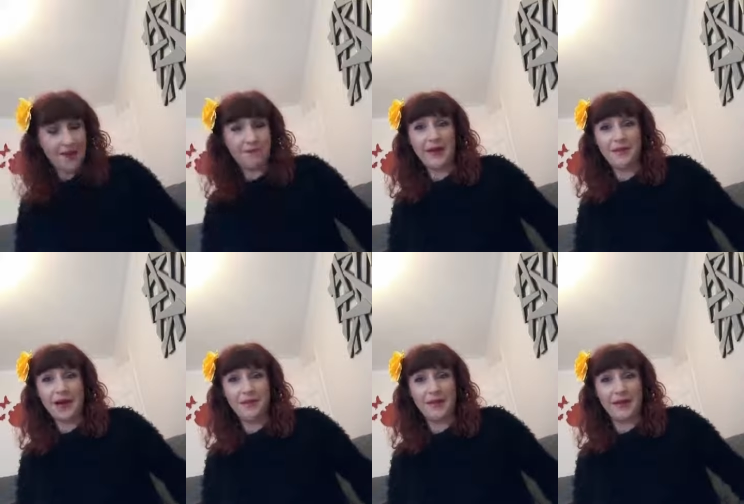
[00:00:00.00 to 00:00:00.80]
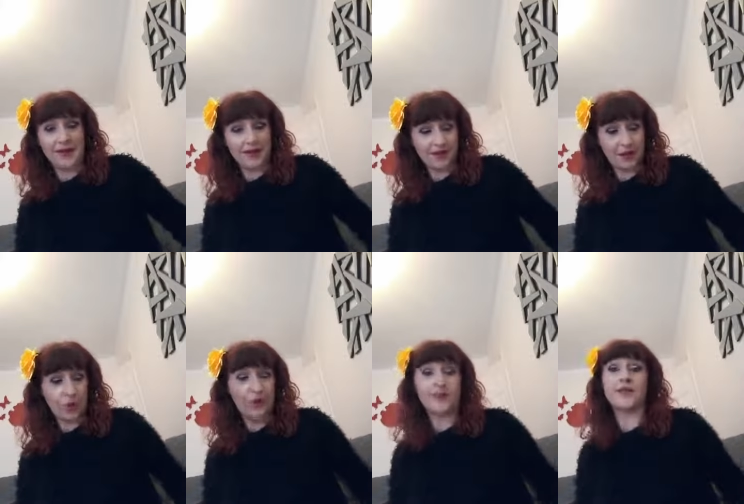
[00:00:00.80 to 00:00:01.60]
My mammy is
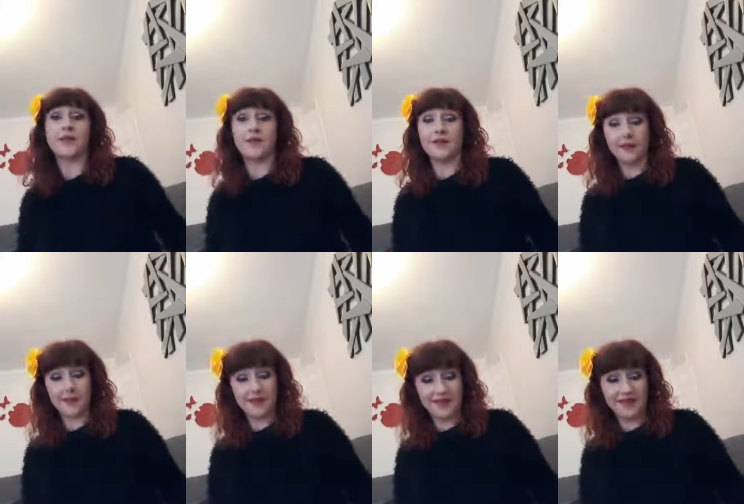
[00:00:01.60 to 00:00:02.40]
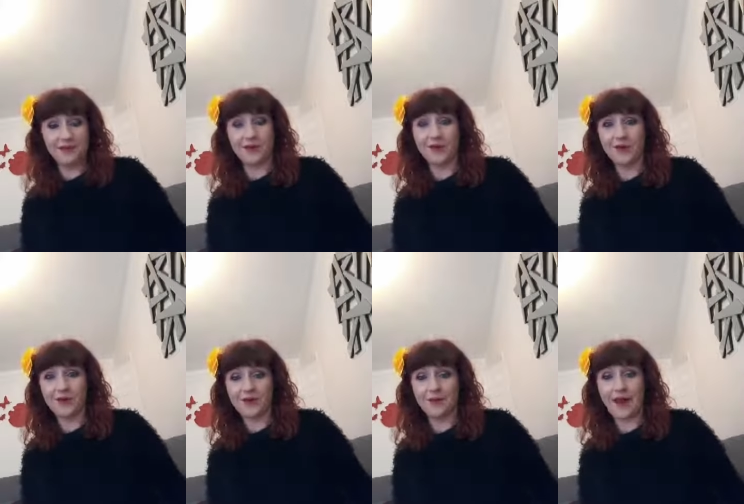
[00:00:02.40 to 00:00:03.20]
quite jealous about this
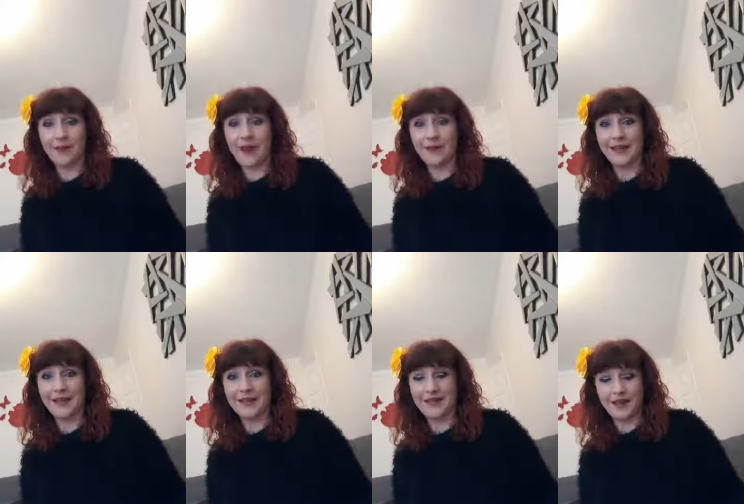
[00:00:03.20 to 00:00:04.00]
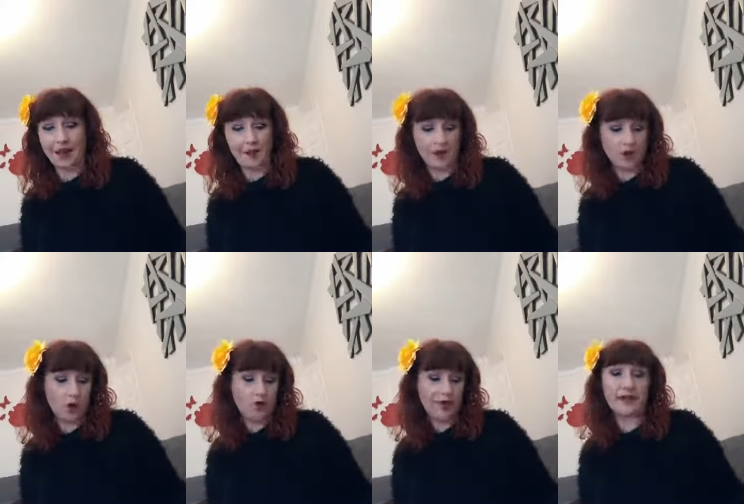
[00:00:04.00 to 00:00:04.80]
because my mammy is a bit
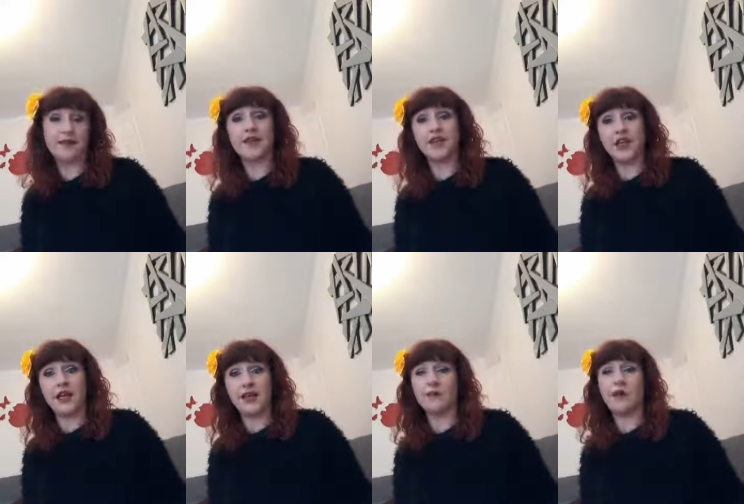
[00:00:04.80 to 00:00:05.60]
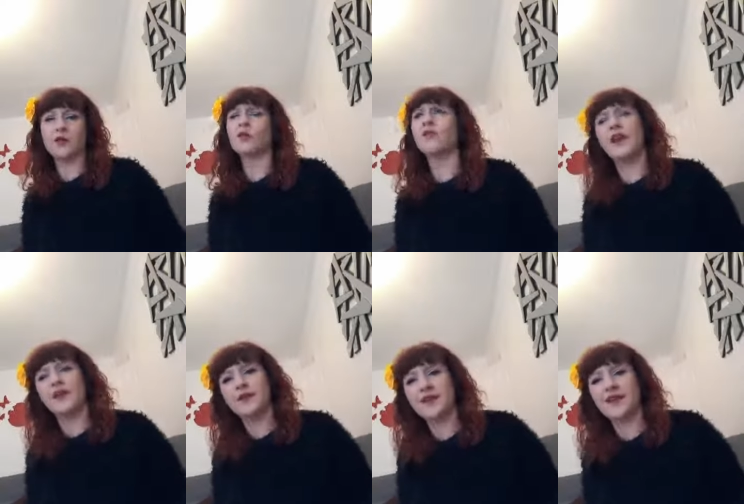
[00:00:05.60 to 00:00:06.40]
of a tea jenny. I don't know if
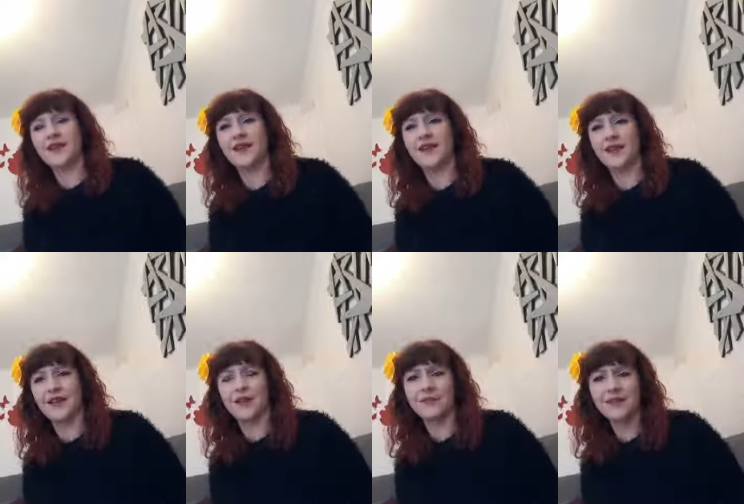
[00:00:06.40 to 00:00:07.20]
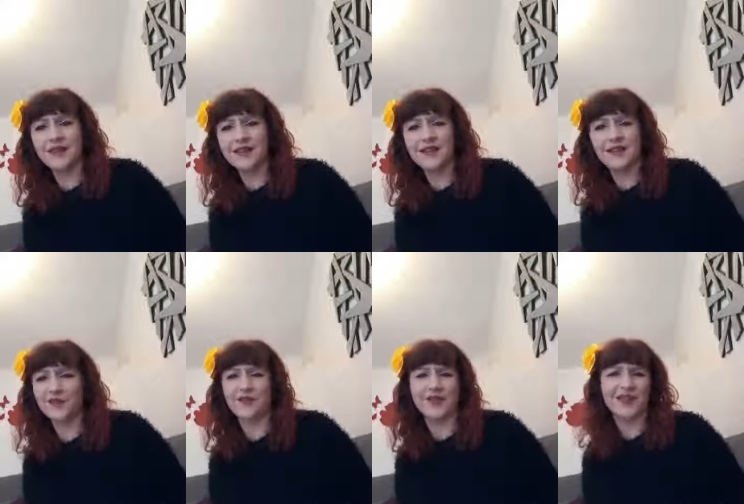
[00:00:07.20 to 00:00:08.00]
anyone says that in other places. I
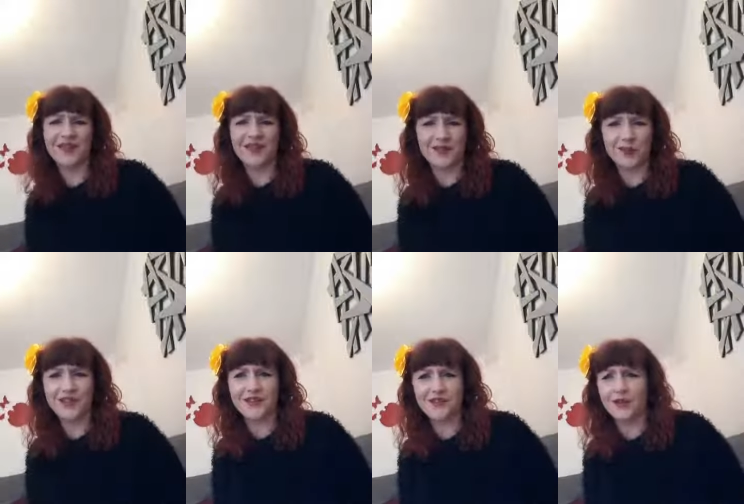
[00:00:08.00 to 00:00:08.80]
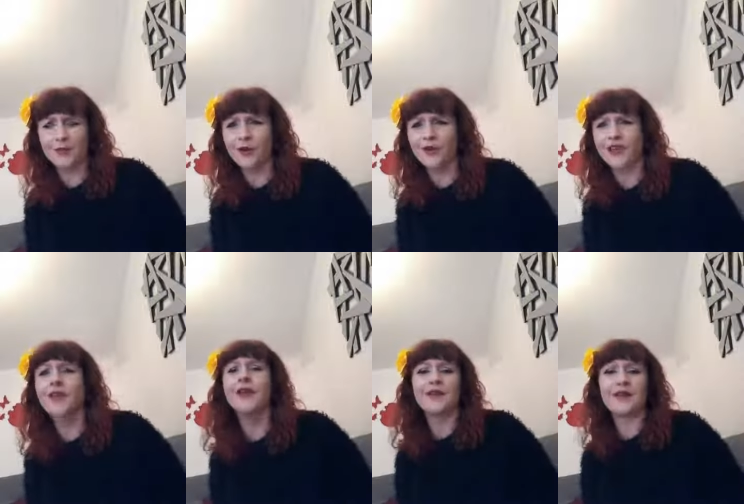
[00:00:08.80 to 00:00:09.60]
don't know if that's just a Scottish
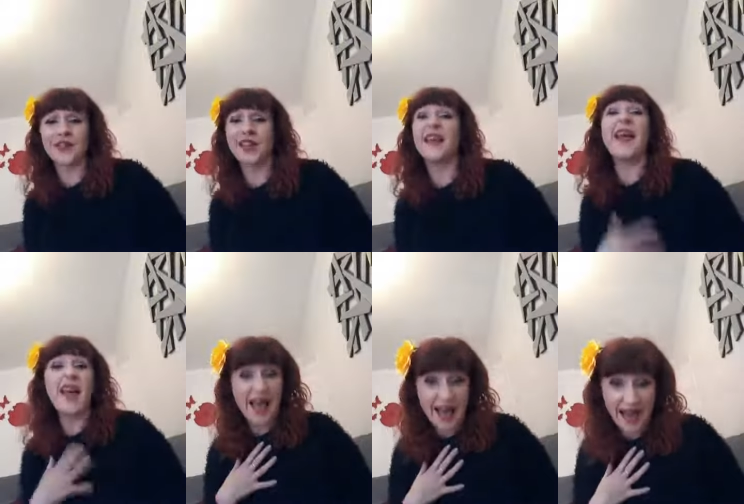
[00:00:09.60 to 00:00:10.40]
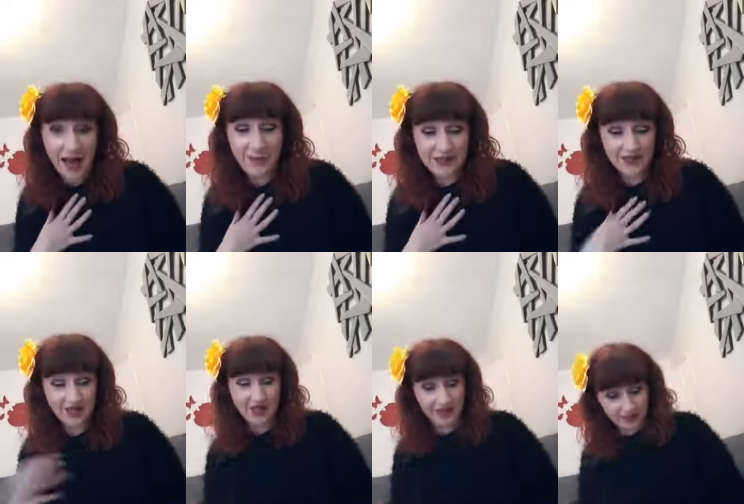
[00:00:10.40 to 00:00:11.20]
terminology, tea jenny. I'm a tea
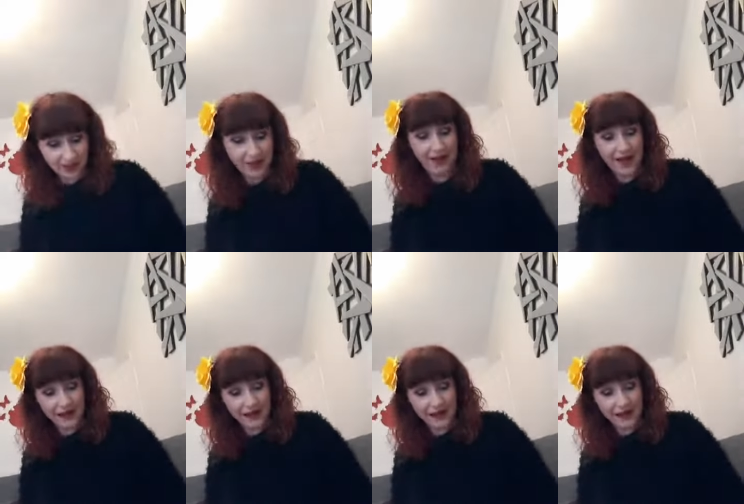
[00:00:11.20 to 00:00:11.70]
jenny as well.